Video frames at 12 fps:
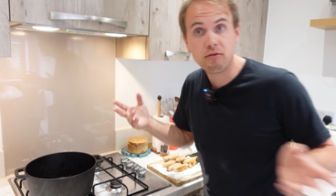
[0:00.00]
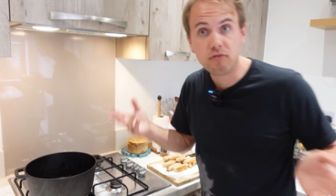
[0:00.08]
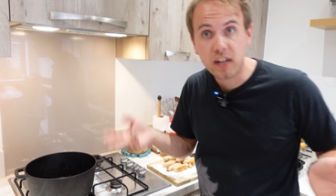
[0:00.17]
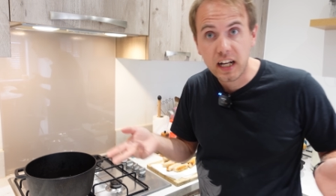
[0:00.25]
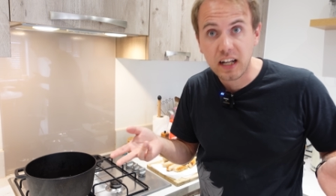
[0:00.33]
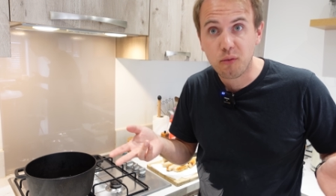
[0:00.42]

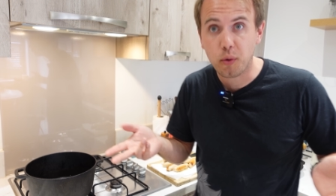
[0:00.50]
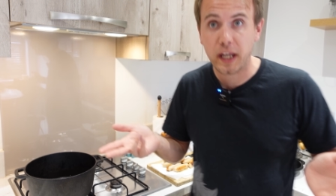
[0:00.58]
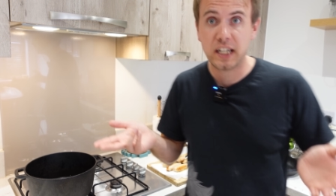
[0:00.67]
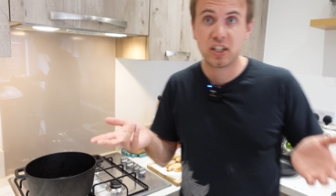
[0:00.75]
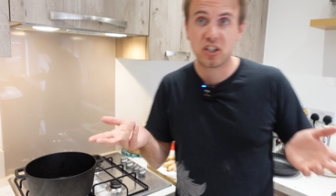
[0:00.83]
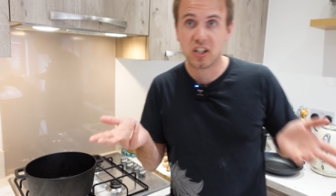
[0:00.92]
really
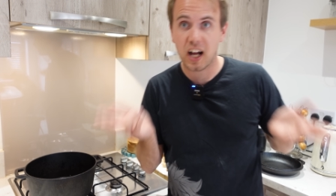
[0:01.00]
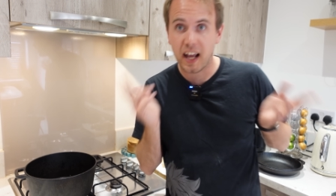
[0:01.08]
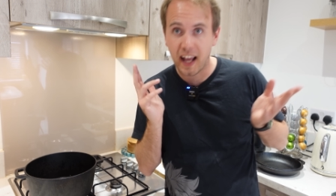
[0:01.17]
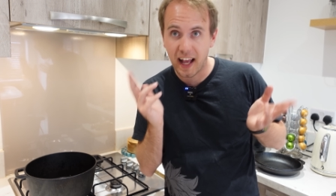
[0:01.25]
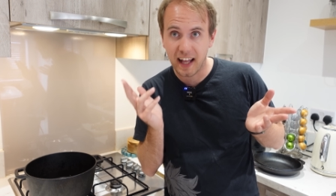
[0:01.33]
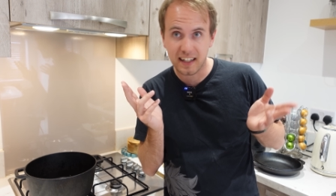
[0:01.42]
wish I
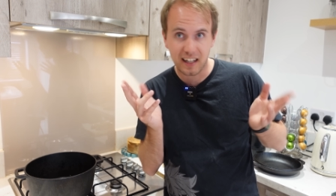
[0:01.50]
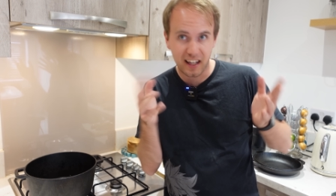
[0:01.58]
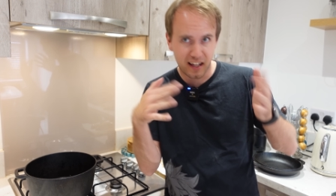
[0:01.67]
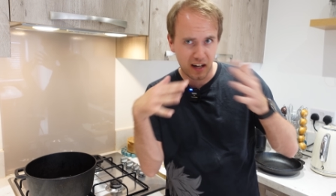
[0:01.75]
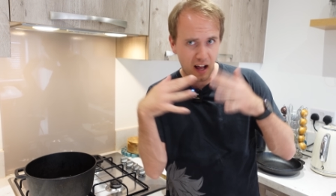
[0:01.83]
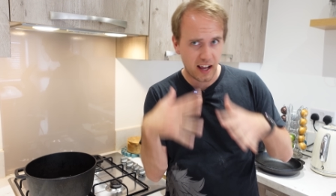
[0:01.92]
had
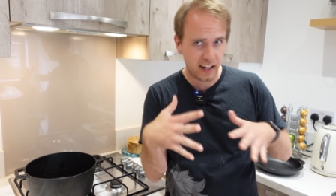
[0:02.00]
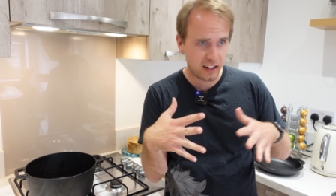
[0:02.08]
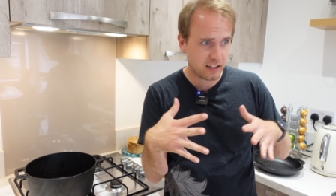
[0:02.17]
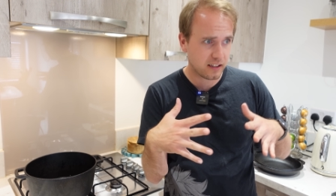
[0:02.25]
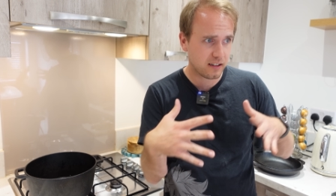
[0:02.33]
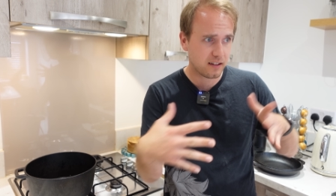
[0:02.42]
like an
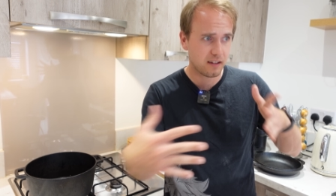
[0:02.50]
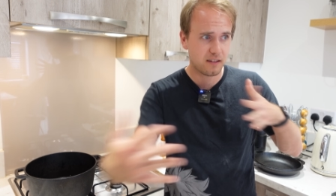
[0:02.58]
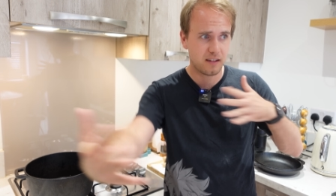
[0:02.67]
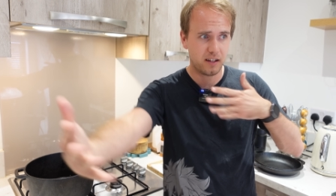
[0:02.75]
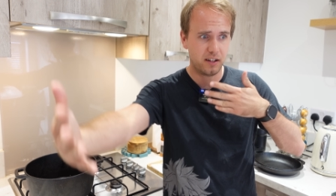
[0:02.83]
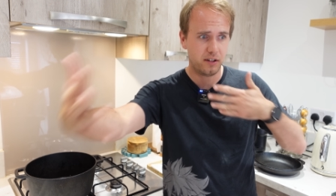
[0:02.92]
island,
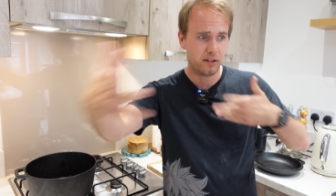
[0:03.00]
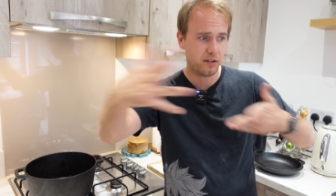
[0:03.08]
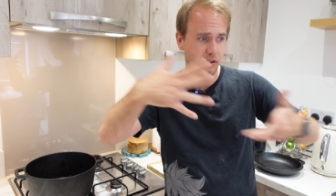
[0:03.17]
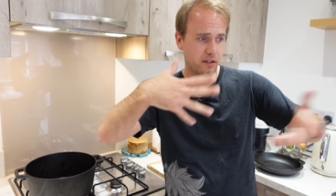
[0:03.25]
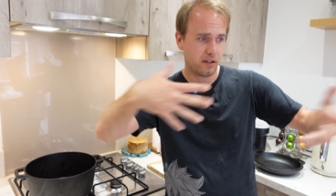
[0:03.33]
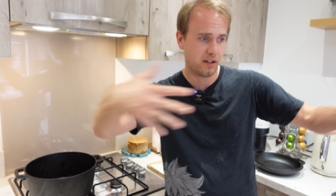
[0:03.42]
so,
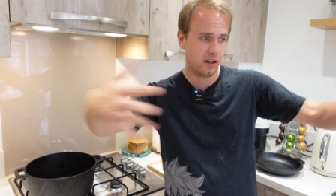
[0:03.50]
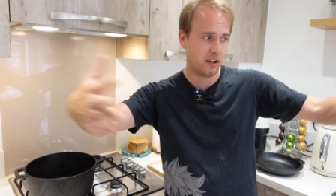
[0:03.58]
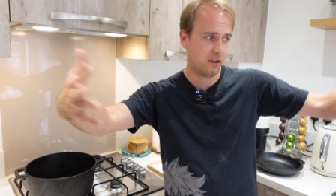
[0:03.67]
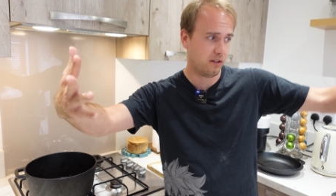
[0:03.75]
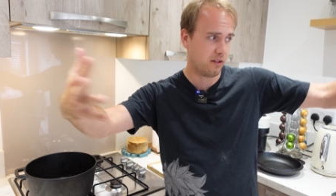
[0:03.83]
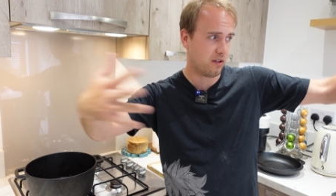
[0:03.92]
you
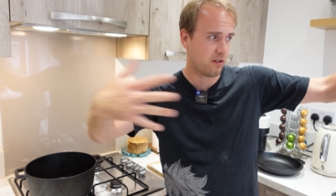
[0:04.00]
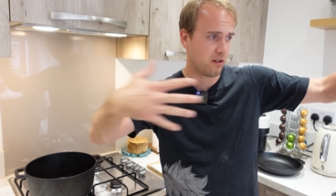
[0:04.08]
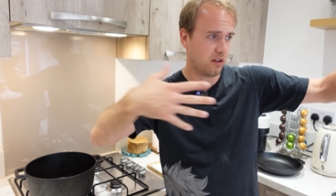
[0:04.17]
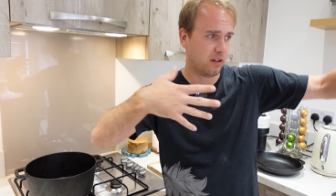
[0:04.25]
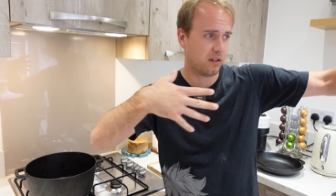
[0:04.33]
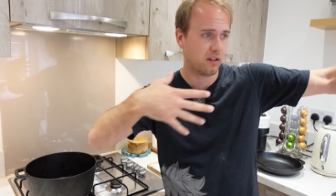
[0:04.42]
know, you
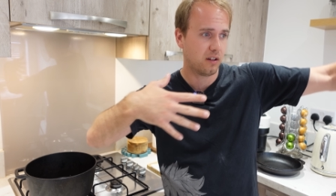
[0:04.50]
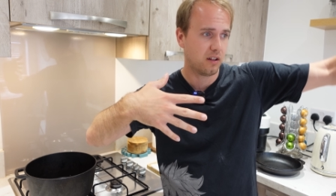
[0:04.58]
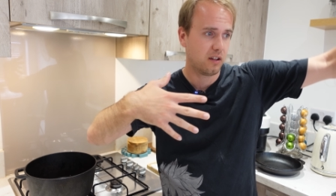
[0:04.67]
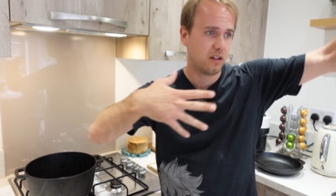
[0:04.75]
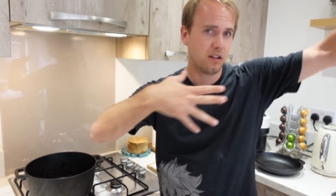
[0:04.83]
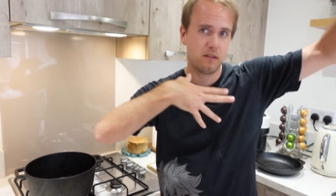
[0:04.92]
could
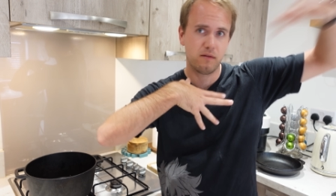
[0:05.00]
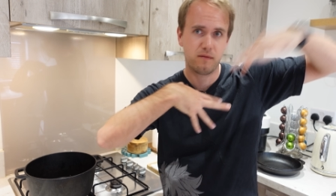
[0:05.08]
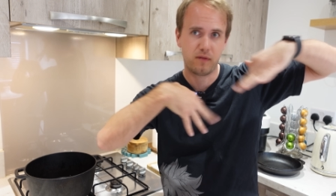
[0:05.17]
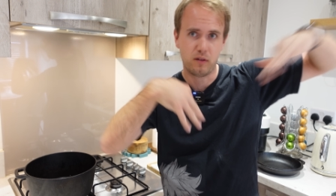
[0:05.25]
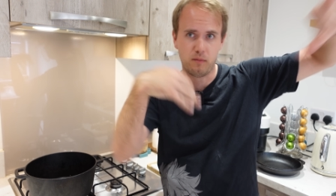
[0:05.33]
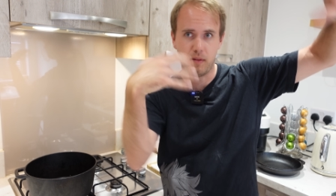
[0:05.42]

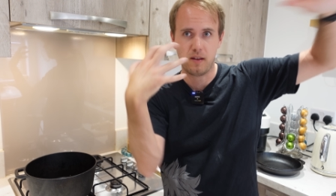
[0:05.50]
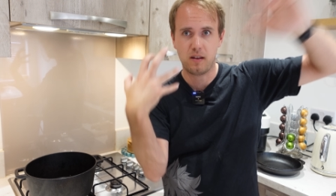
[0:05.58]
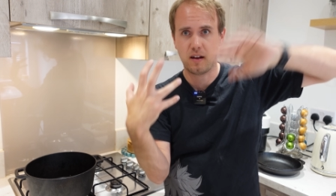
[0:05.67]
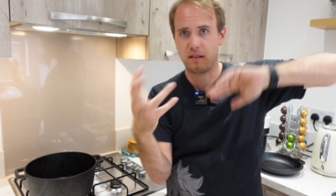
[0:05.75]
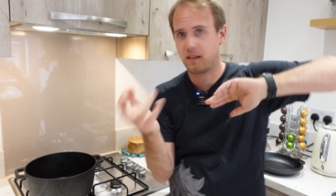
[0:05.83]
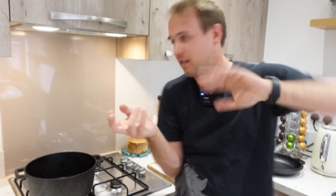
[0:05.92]
film me.
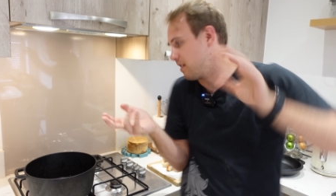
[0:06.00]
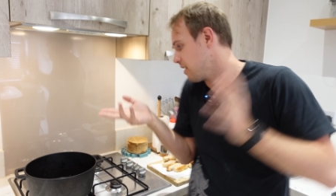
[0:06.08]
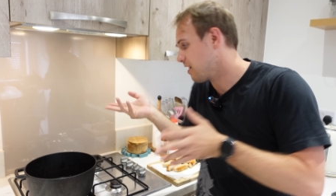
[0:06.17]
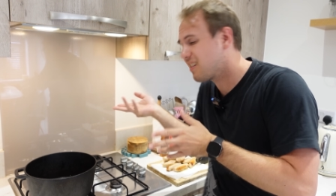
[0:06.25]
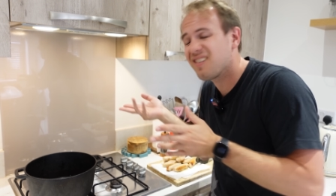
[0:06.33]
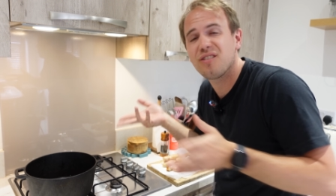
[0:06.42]
This
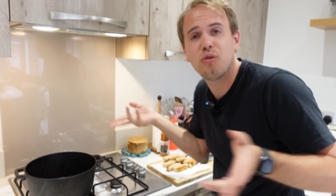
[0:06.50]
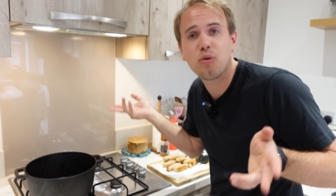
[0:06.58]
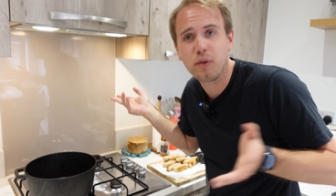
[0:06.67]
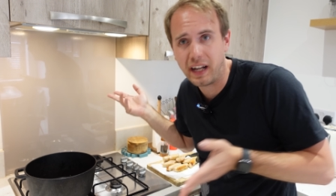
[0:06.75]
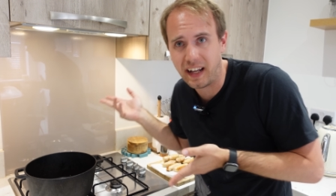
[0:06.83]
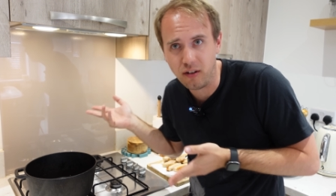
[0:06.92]
is an
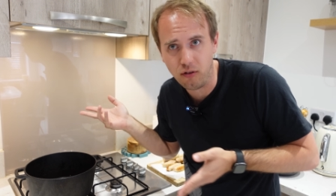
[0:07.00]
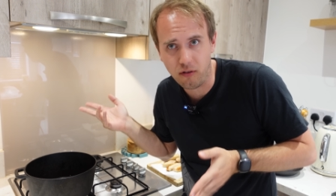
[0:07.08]
awkward angle,